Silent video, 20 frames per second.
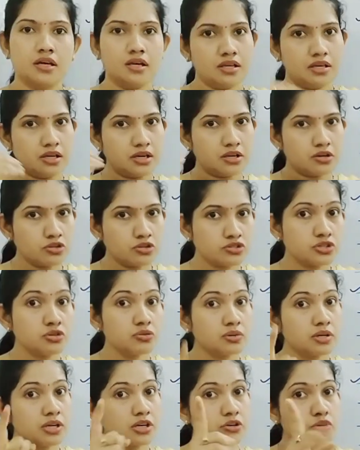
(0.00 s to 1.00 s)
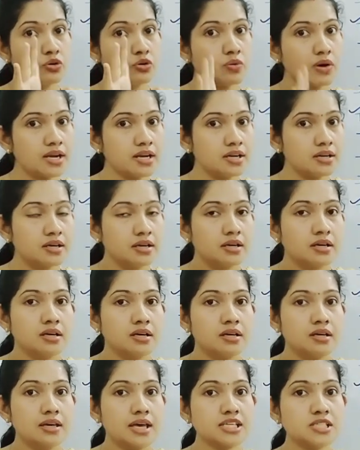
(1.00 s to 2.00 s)
Here also you can do one
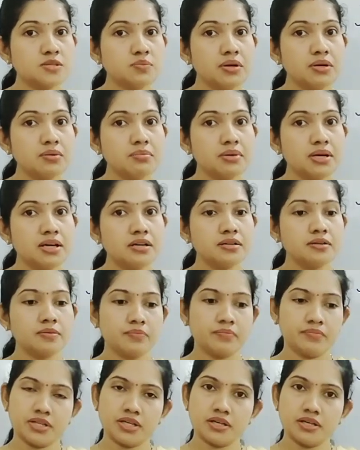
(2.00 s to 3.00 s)
experiment.